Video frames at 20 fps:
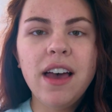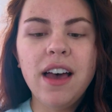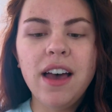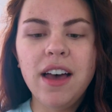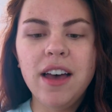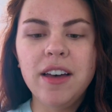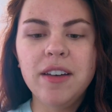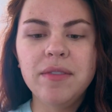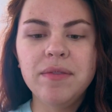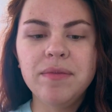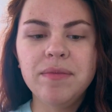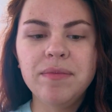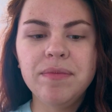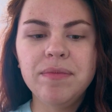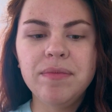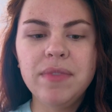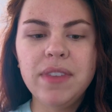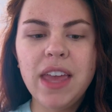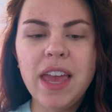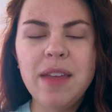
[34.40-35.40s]

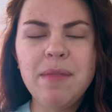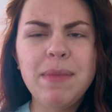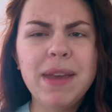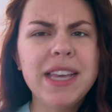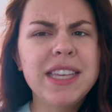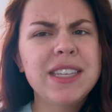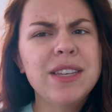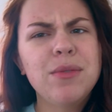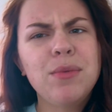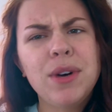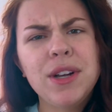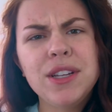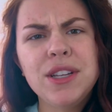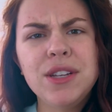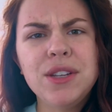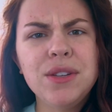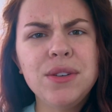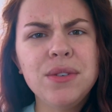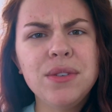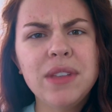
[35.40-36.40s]
and makes it want
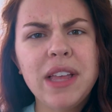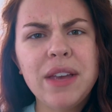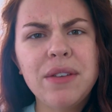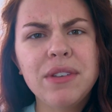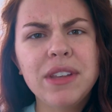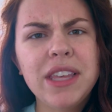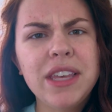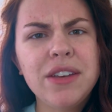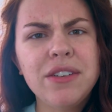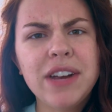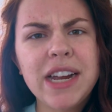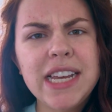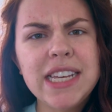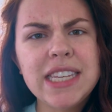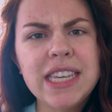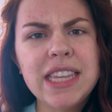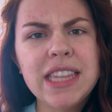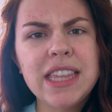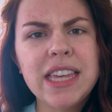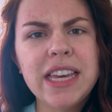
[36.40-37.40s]
to do like really
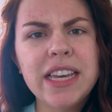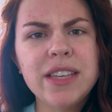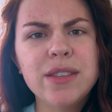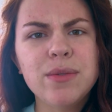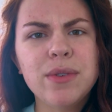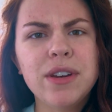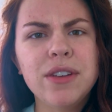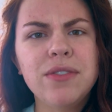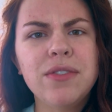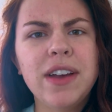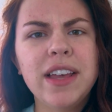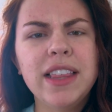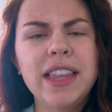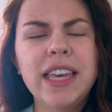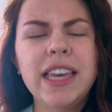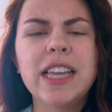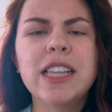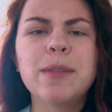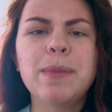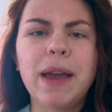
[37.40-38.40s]
crazy things when it
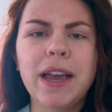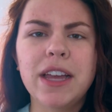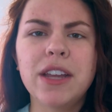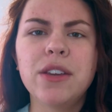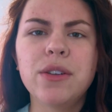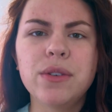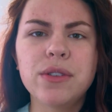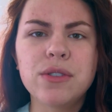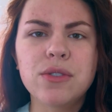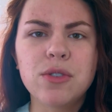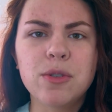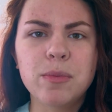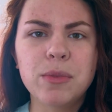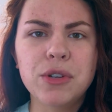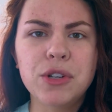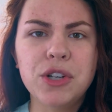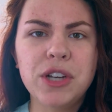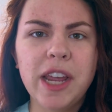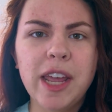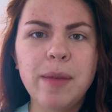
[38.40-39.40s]
finally gets back into its
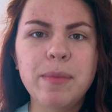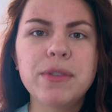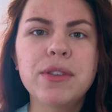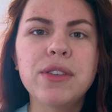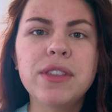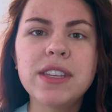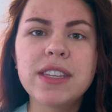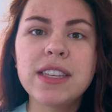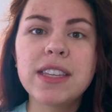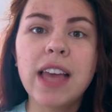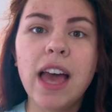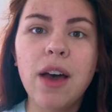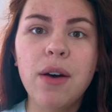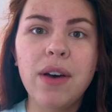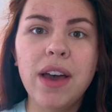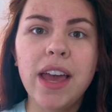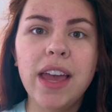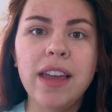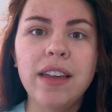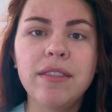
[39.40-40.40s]
normal shape. So this is how
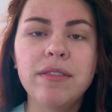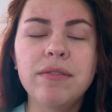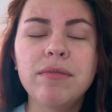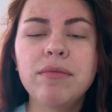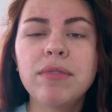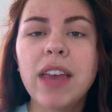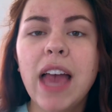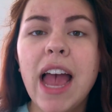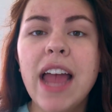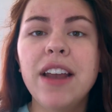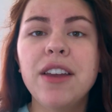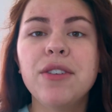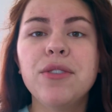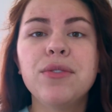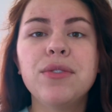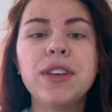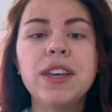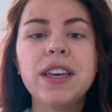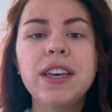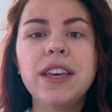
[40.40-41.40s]
I kind
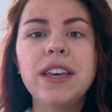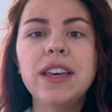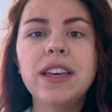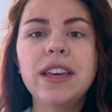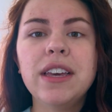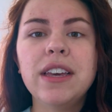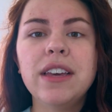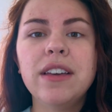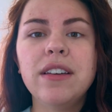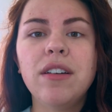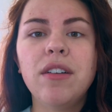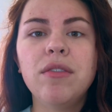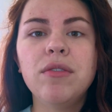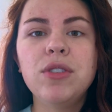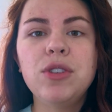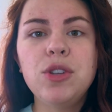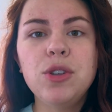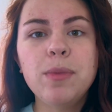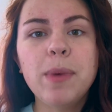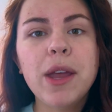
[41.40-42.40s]
of
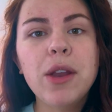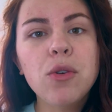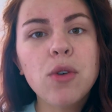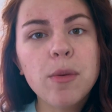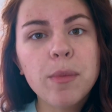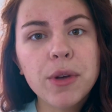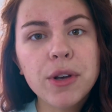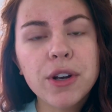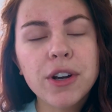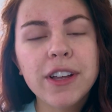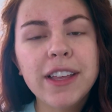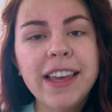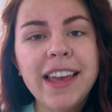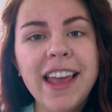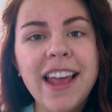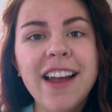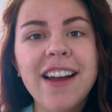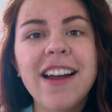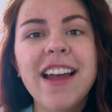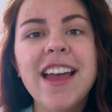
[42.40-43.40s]
do my normal
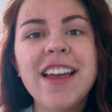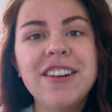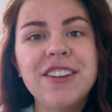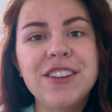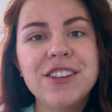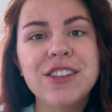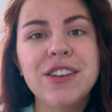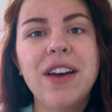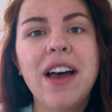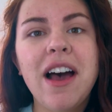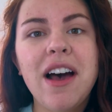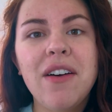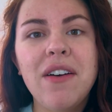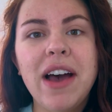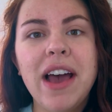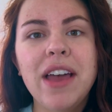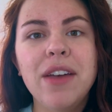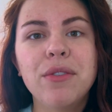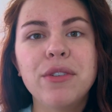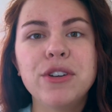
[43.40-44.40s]
curly hair, and also how
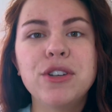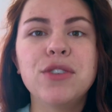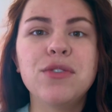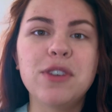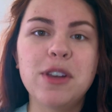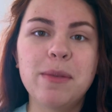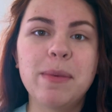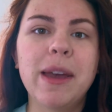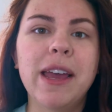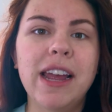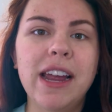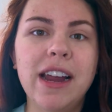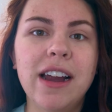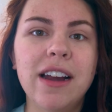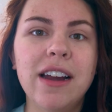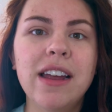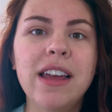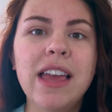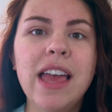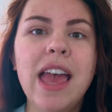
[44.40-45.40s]
I rejuvenate my
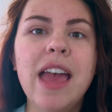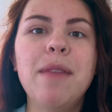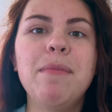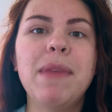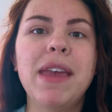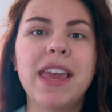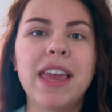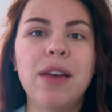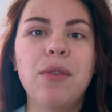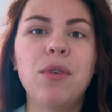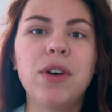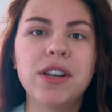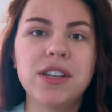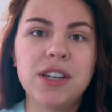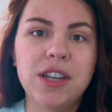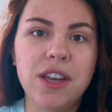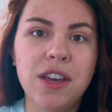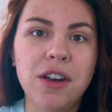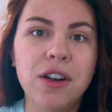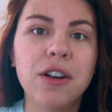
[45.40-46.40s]
hair and make it
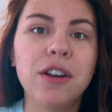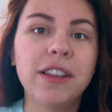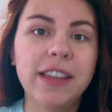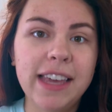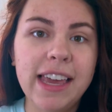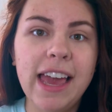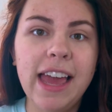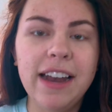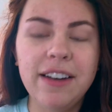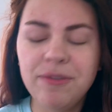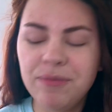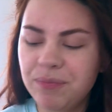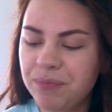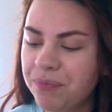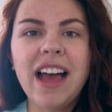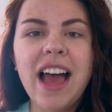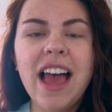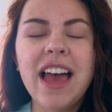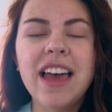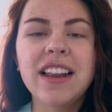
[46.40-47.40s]
want to curl again.
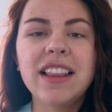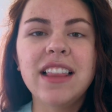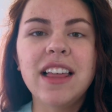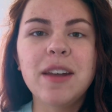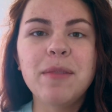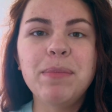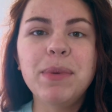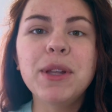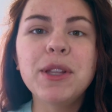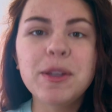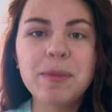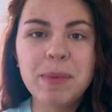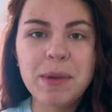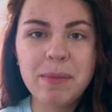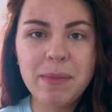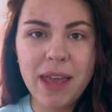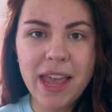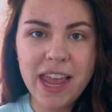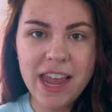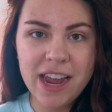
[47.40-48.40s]
I had a lot of buildup
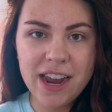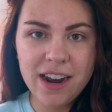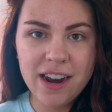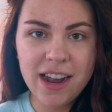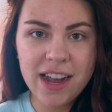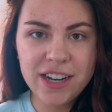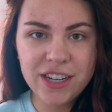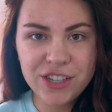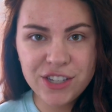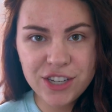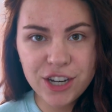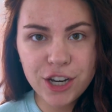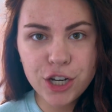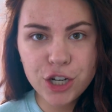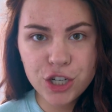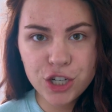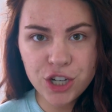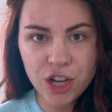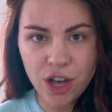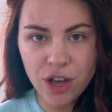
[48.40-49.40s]
in my hair. I just did a
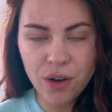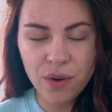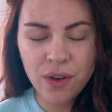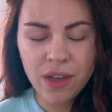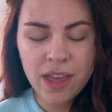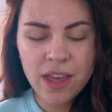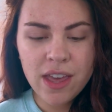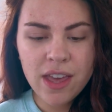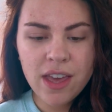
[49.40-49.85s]
show,